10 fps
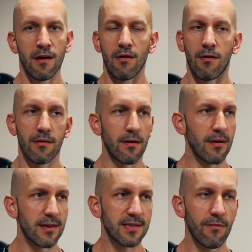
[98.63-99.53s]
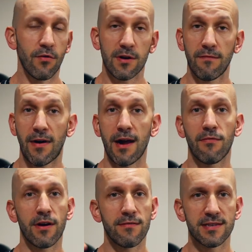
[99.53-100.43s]
on, let's say, 45
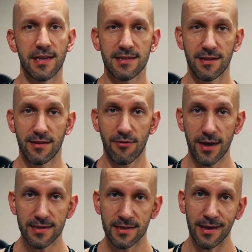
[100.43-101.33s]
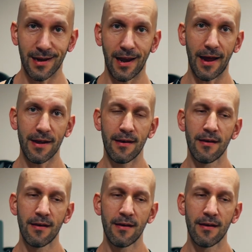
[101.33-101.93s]
or even 60 degrees incline,